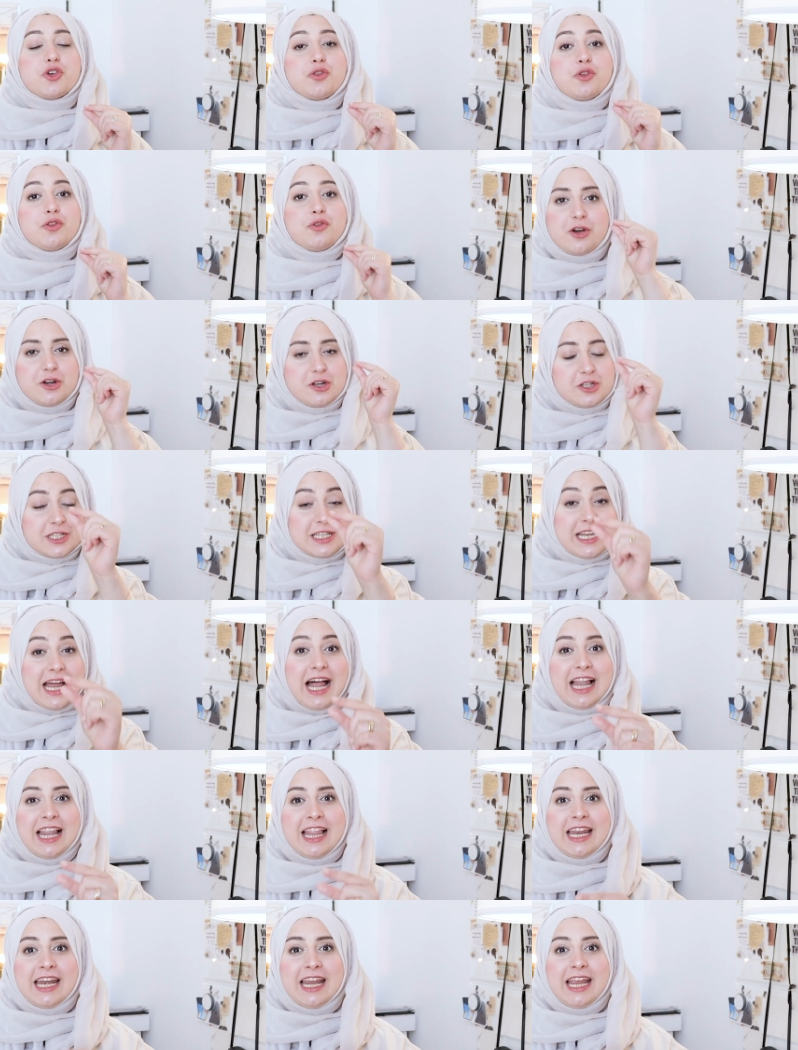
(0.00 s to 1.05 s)
your
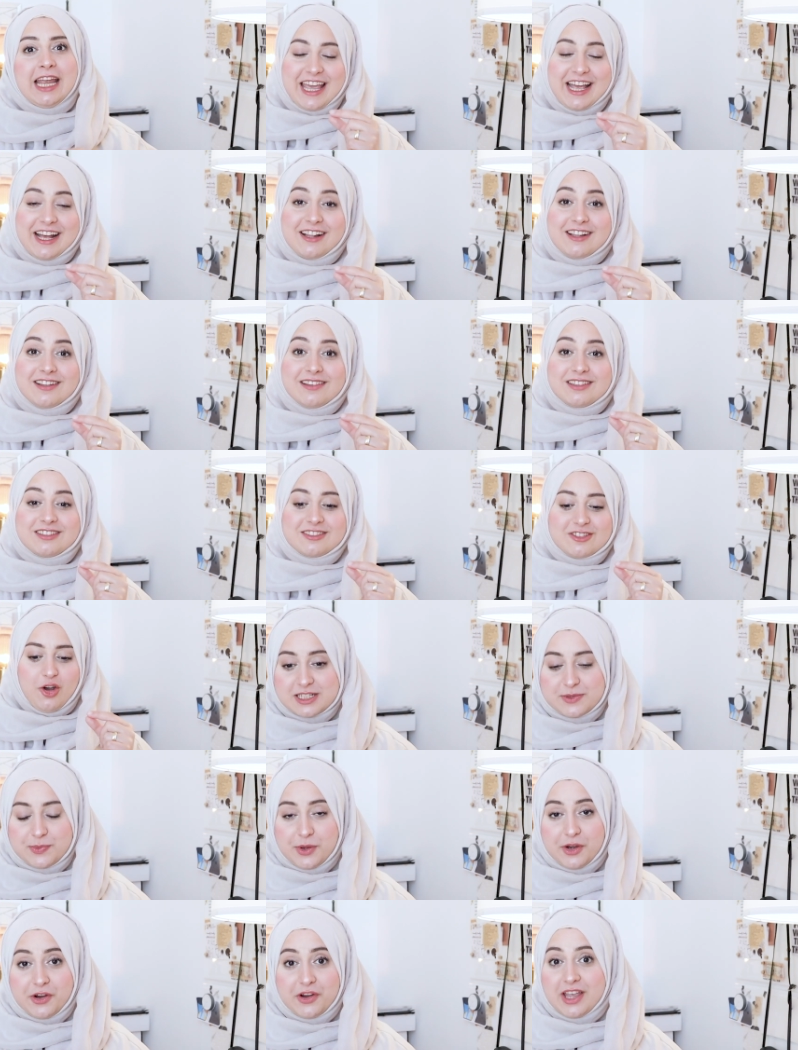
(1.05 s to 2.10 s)
personality, skills,
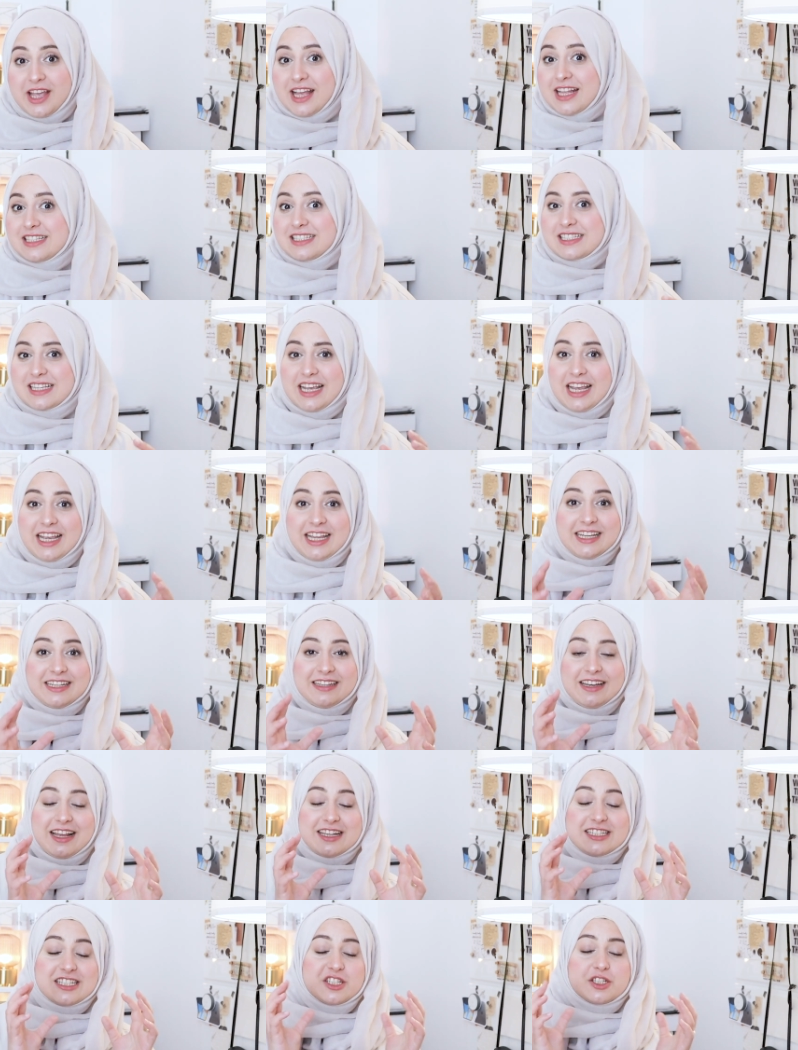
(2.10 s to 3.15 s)
experience in
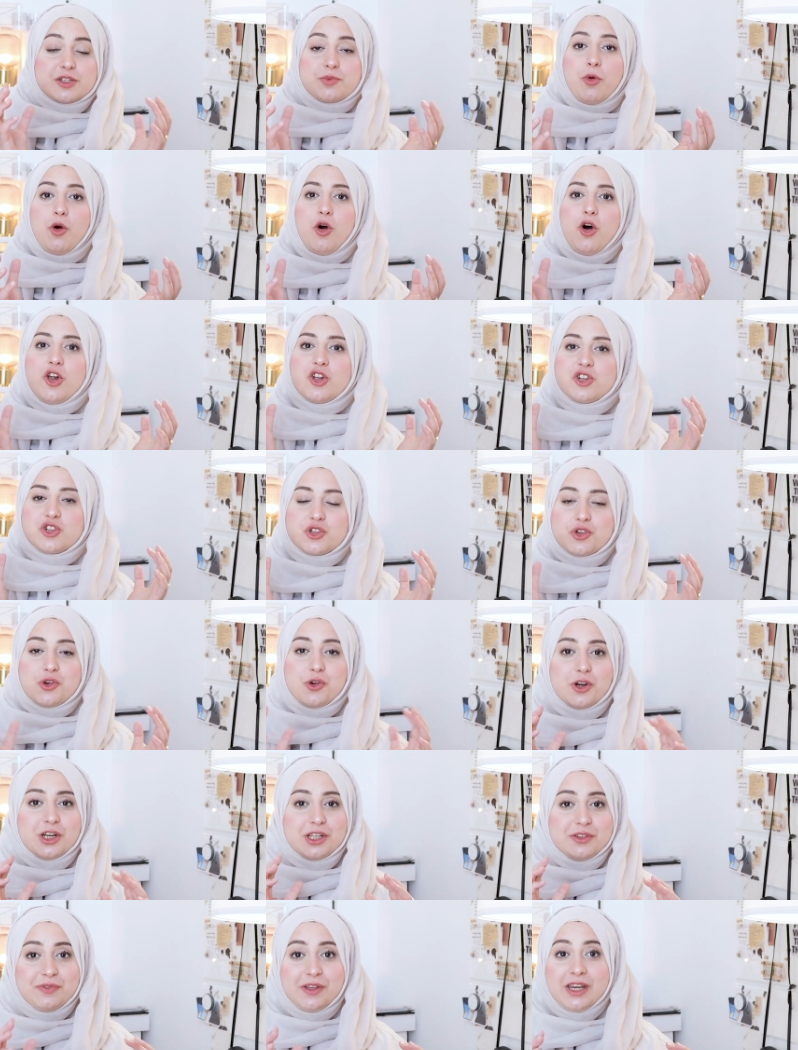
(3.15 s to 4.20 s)
a small
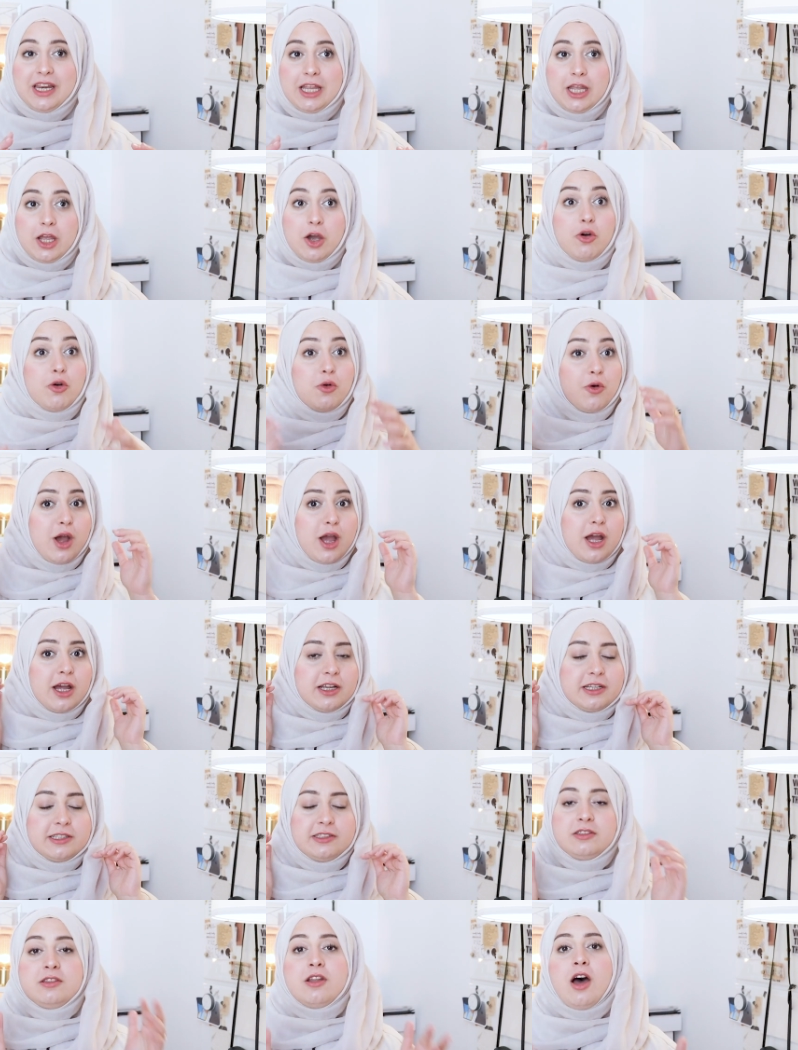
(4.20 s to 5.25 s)
short video,
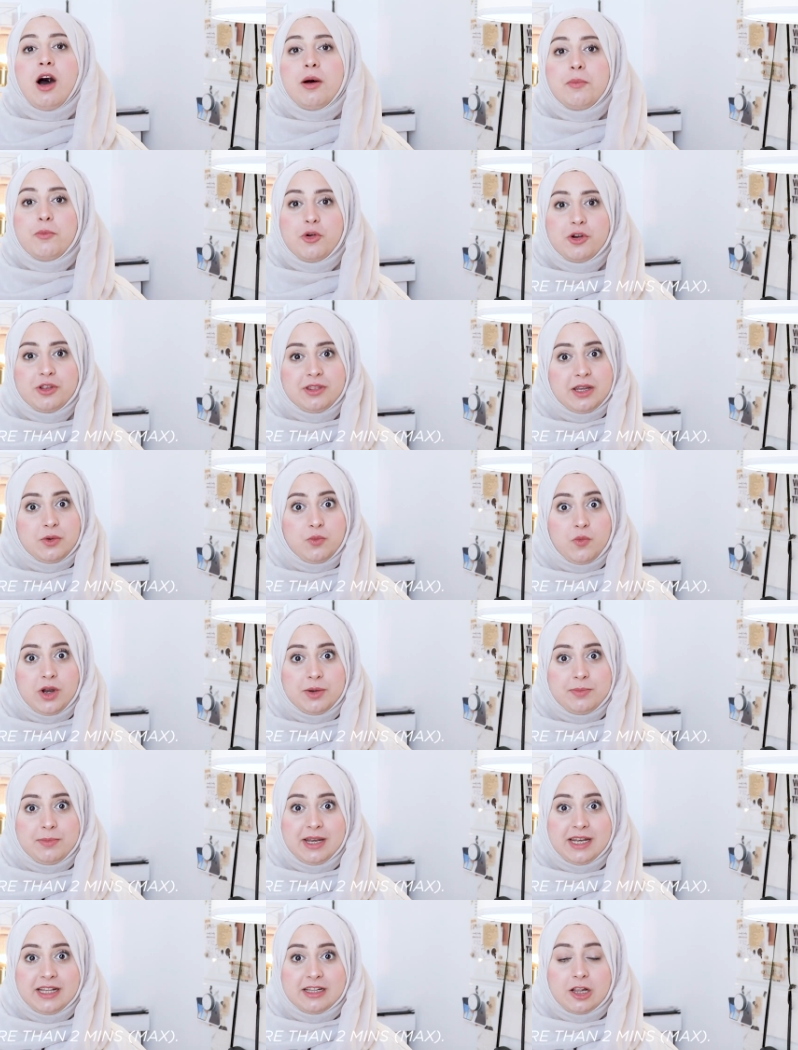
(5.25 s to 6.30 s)
not more than
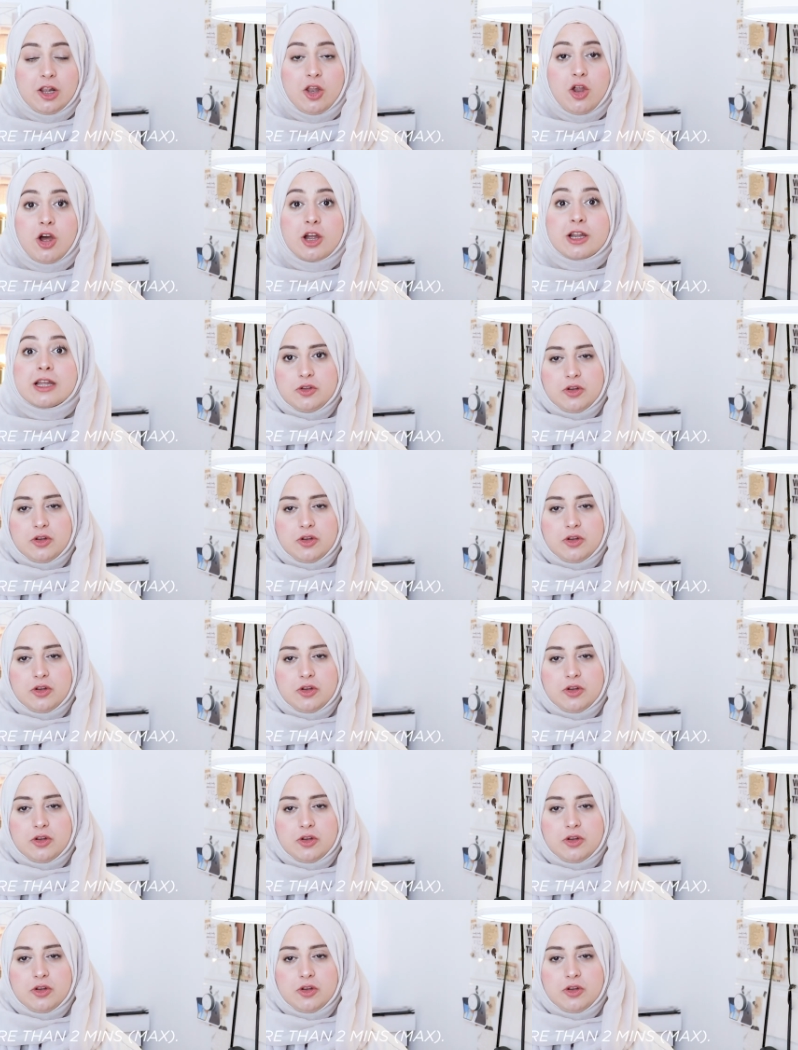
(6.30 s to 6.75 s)
1 minute long.